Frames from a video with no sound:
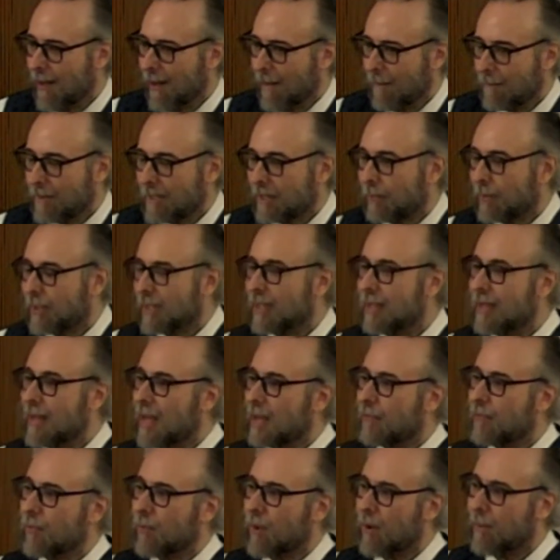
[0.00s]
But it was
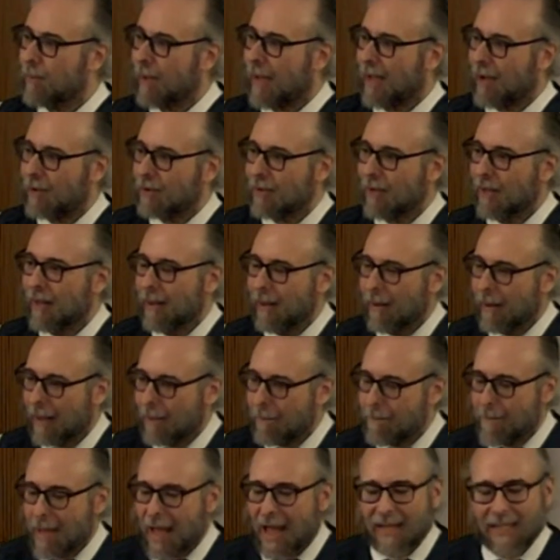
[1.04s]
never about a
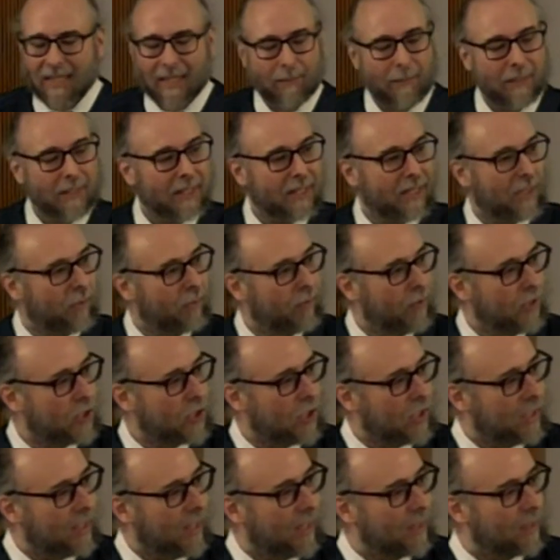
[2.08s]
maximalist
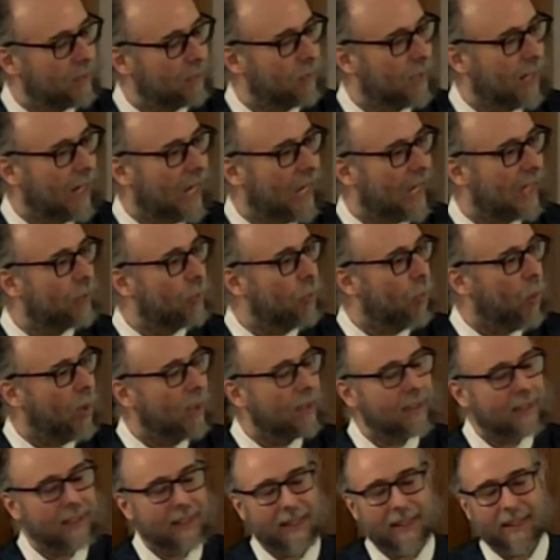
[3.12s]
vision of God
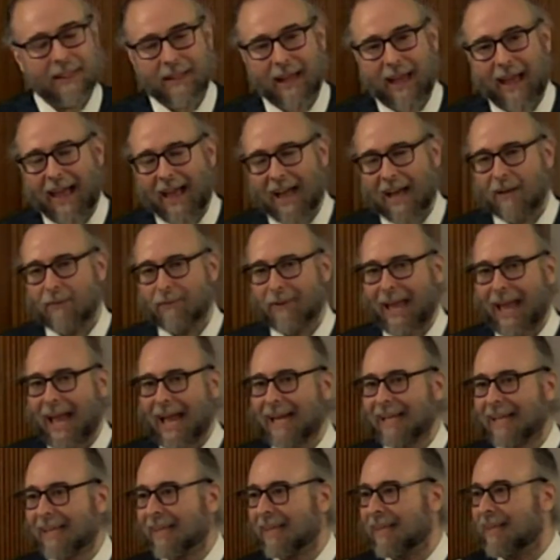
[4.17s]
wants us to have
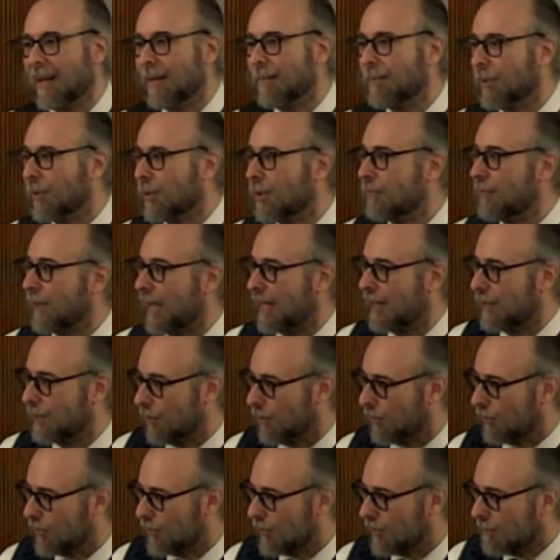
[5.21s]
X number of acres.